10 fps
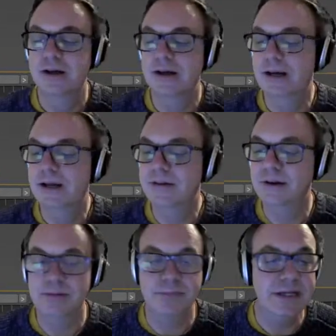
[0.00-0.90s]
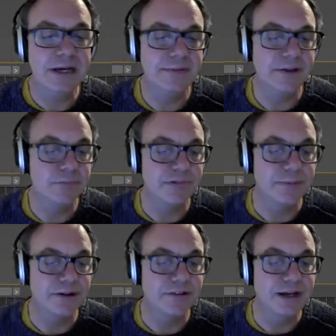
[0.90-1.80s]
And yeah, and that's pretty
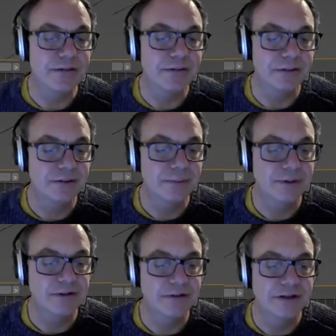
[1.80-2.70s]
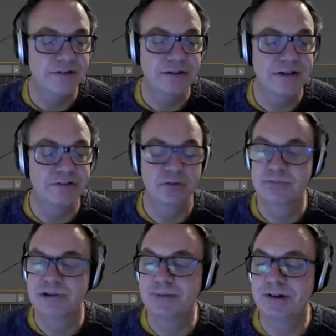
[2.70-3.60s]
much that. To be honest, that sort of
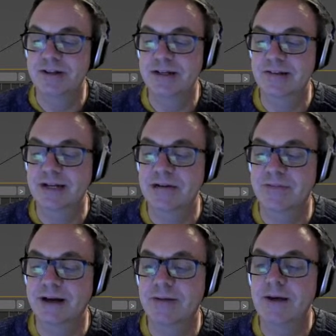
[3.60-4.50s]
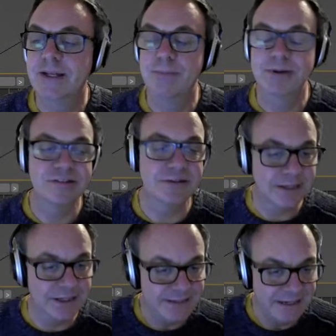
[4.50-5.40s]
pretty much takes care of that. Now, because I'm
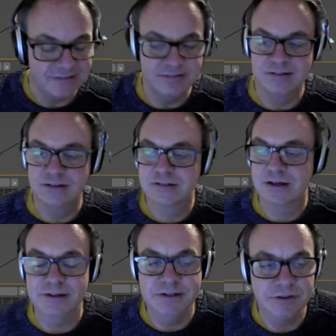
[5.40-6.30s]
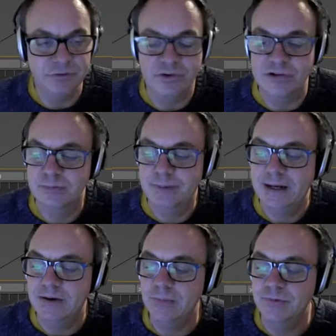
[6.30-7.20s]
going to nest this inside another Forest
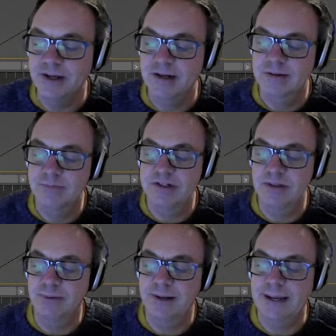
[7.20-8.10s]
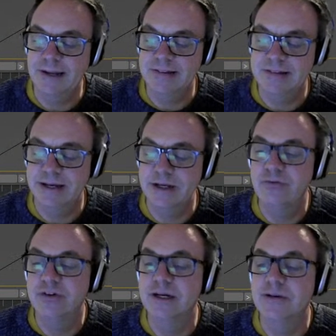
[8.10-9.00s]
Pack object, I'm just going to play it
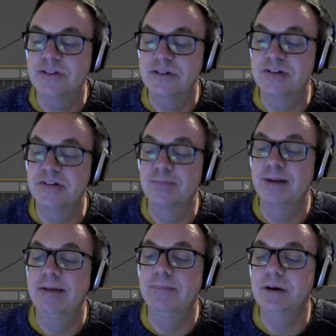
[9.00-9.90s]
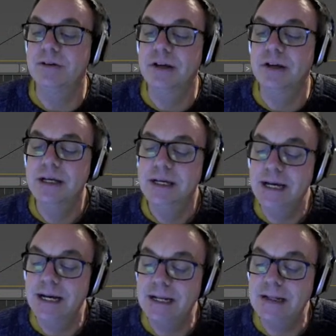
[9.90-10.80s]
safe and go into the display mode,
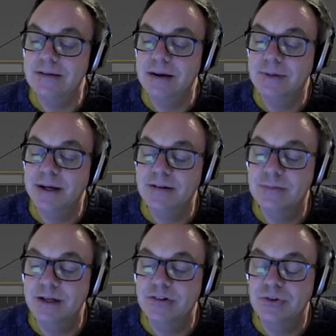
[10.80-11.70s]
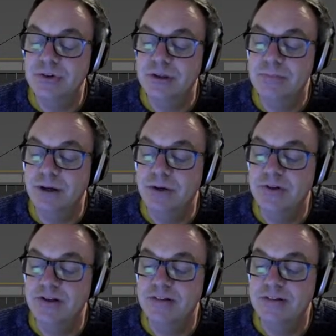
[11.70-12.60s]
and I'm going to make sure that the mode
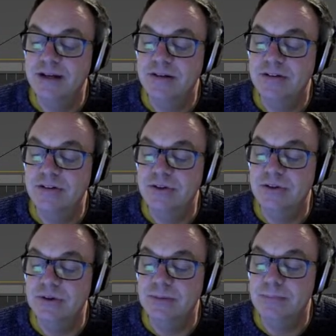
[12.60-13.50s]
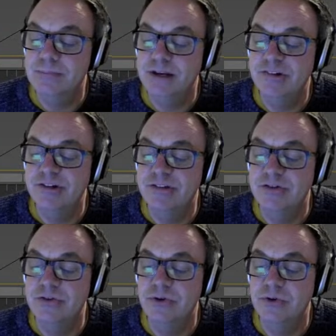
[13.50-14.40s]
is set to meshes,
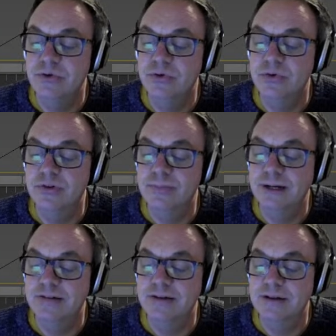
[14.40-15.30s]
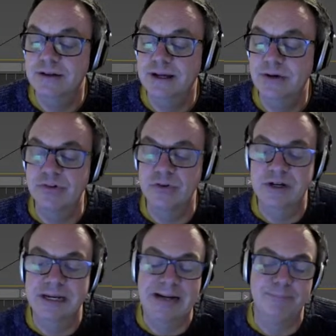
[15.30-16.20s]
not on automatic. Now that will sort of
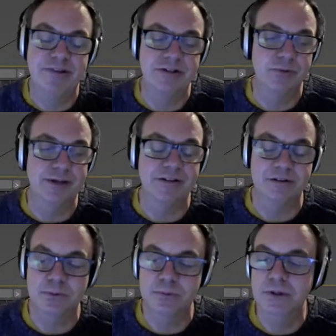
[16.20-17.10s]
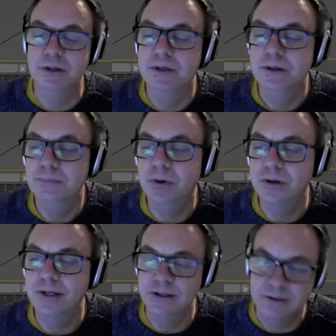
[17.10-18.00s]
collapse it to an editable
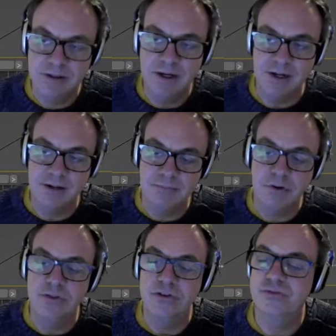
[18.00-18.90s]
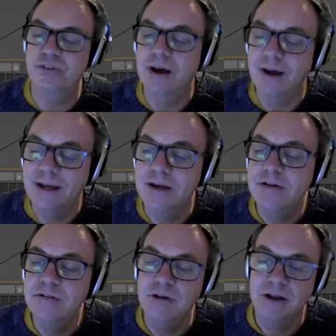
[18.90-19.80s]
poly on the fly,
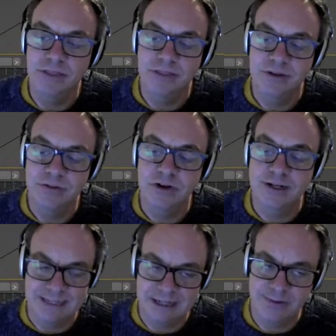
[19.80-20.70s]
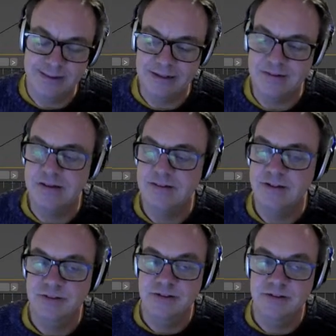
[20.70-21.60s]
rather than try and calculate it as
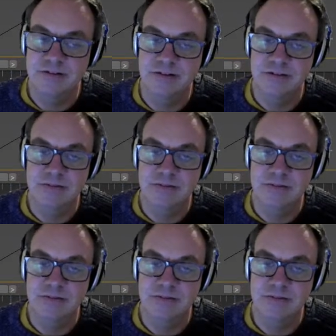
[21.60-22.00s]
instances.